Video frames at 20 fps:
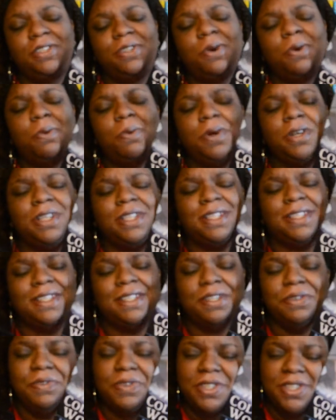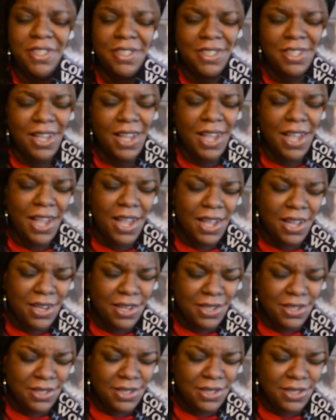don't want the series to
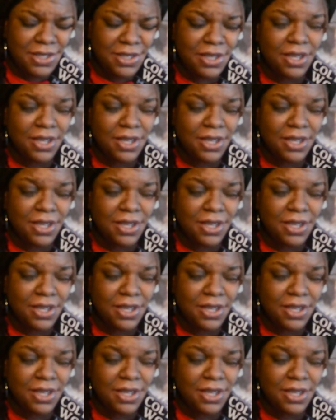end.